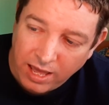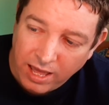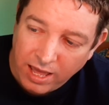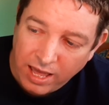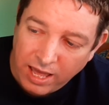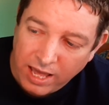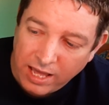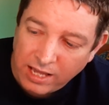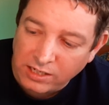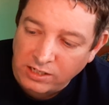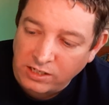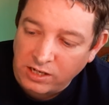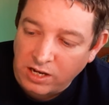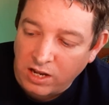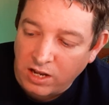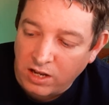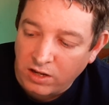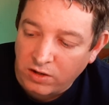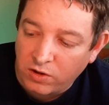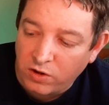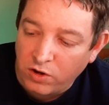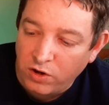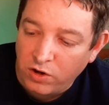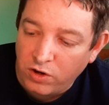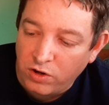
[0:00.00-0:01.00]
it's a
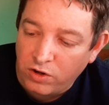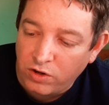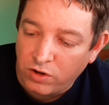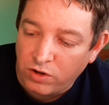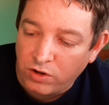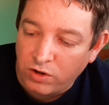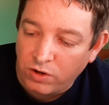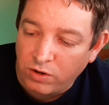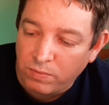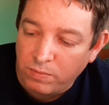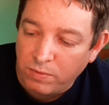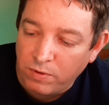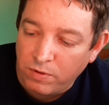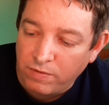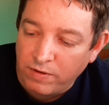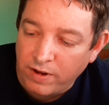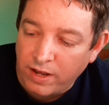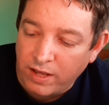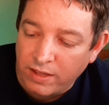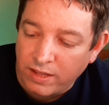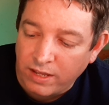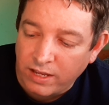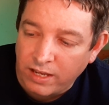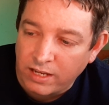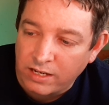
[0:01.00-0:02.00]
good movie. I
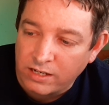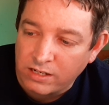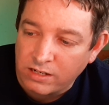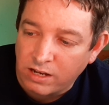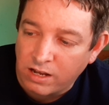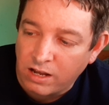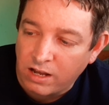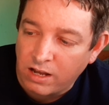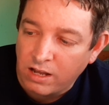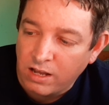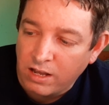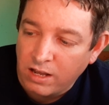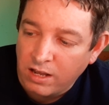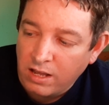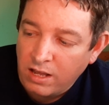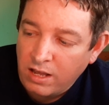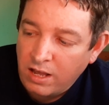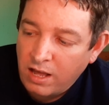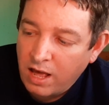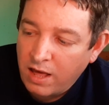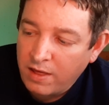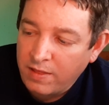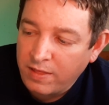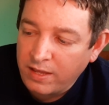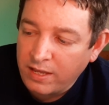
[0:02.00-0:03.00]
think it's a
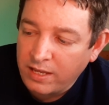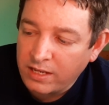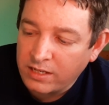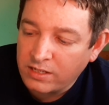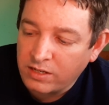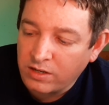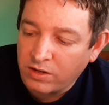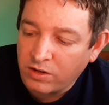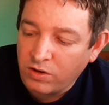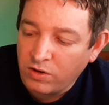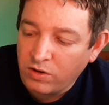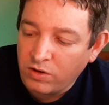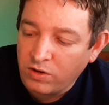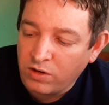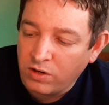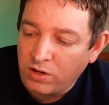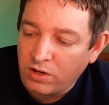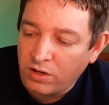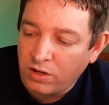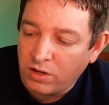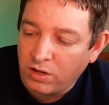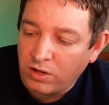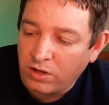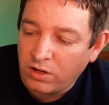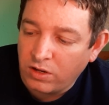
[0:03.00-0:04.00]
good.
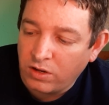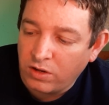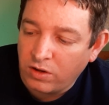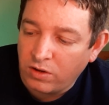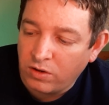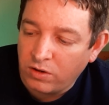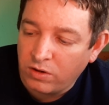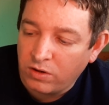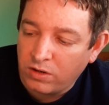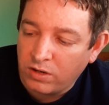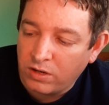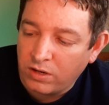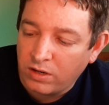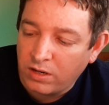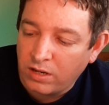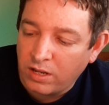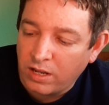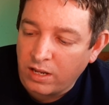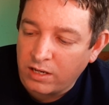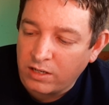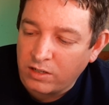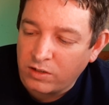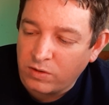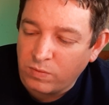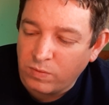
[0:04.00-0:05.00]

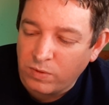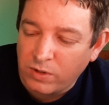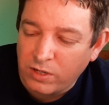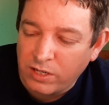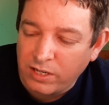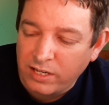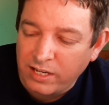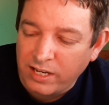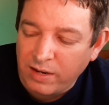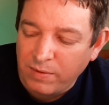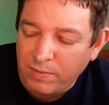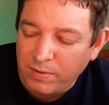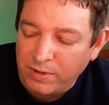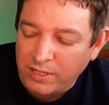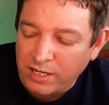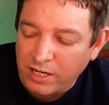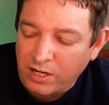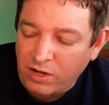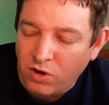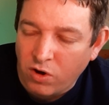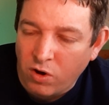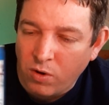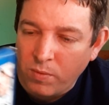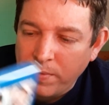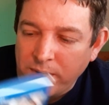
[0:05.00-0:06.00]
You don't want to say
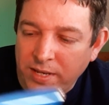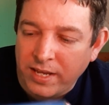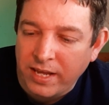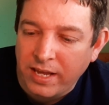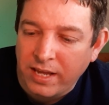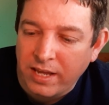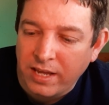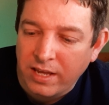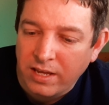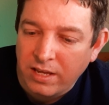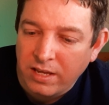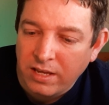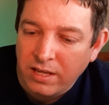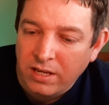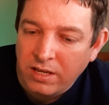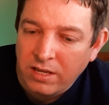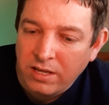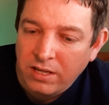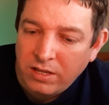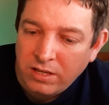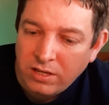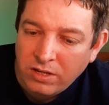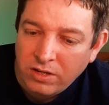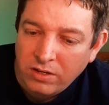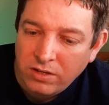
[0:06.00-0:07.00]
comedy.
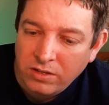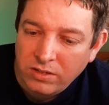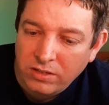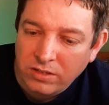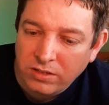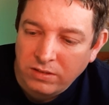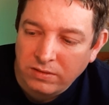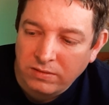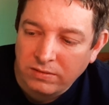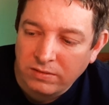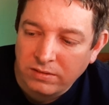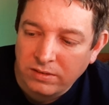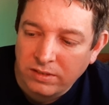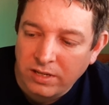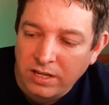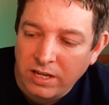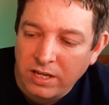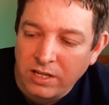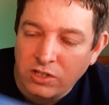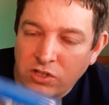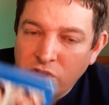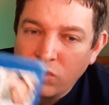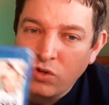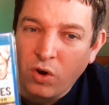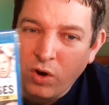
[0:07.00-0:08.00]

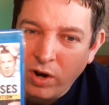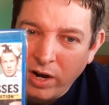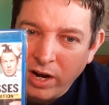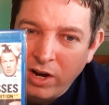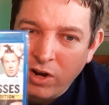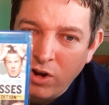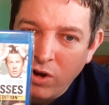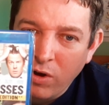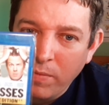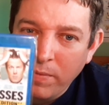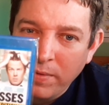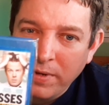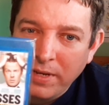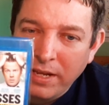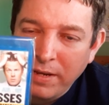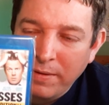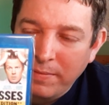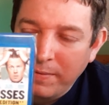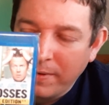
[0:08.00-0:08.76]
It's sort of a comedy,